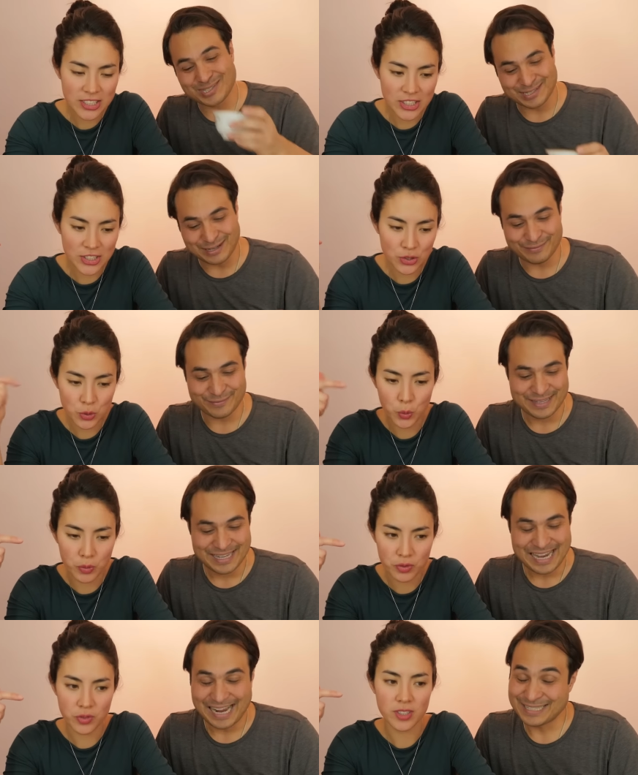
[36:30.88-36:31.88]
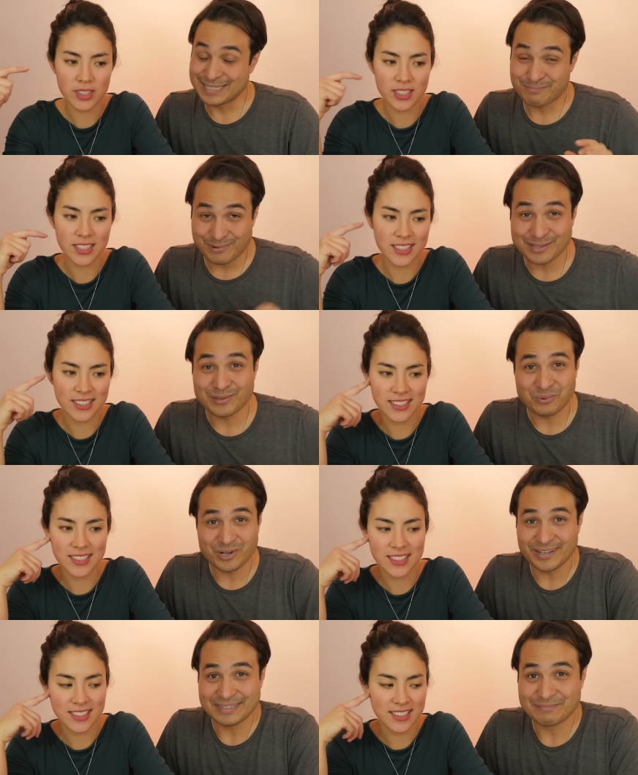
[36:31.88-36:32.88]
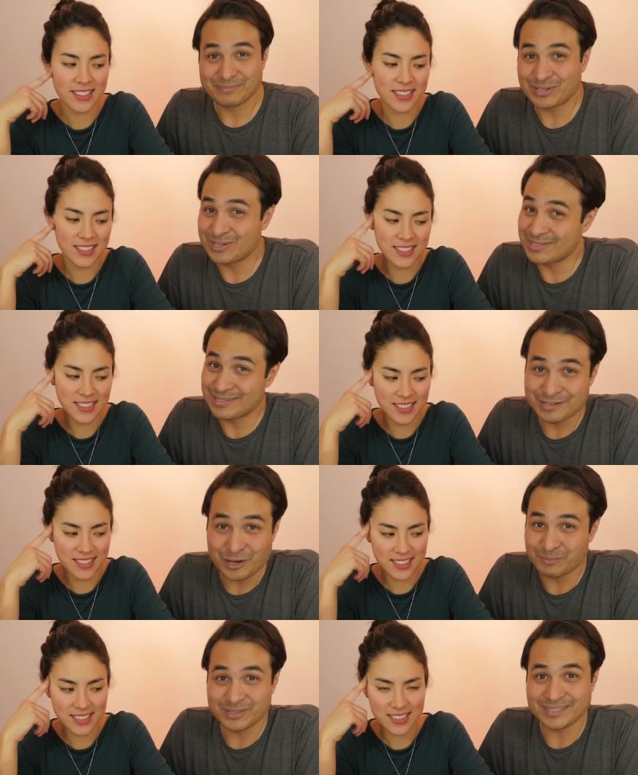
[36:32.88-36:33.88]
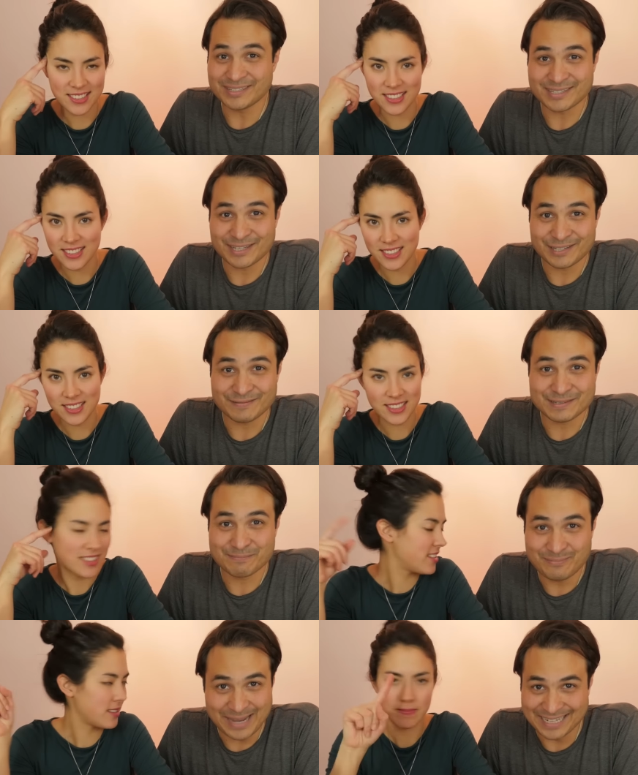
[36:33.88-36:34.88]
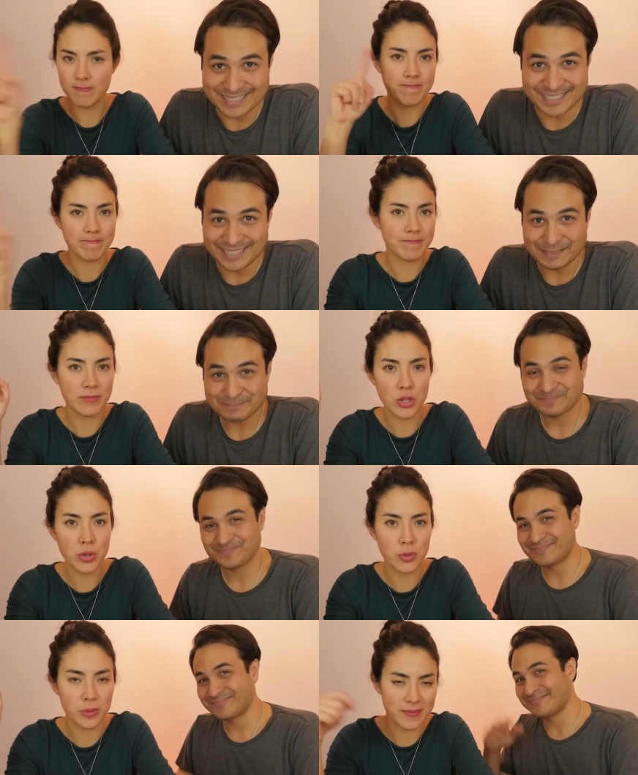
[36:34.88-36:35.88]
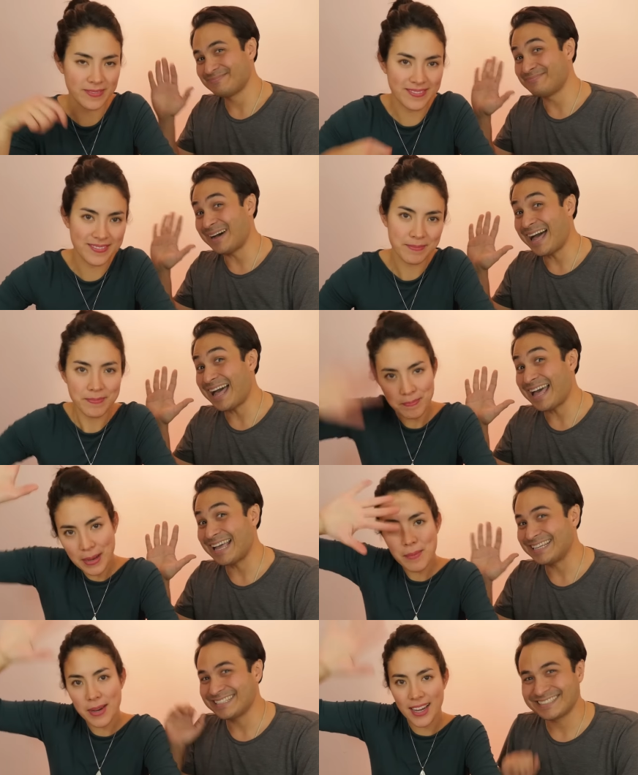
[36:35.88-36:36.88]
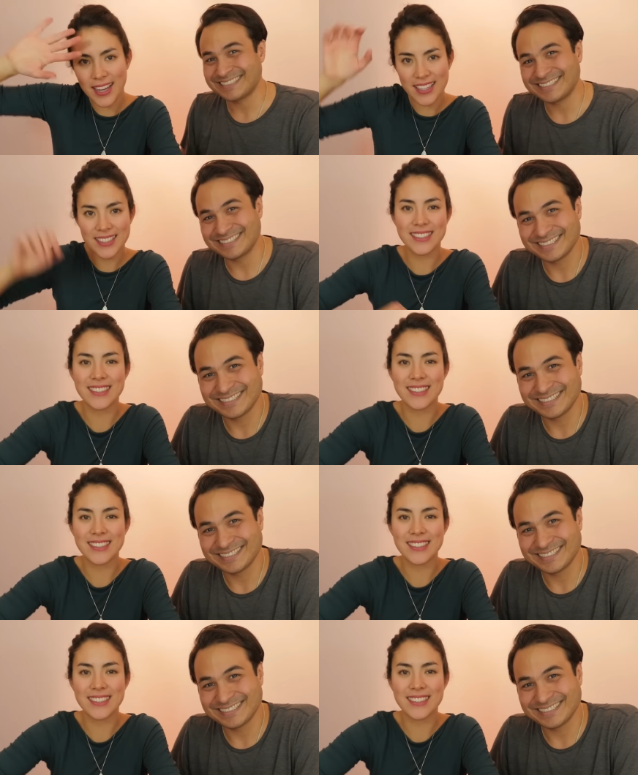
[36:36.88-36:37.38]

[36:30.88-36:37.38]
Speaker 1: stuff, stuff and spread the word because nobody deserves bad tea. No. Bye.
Speaker 2: Bye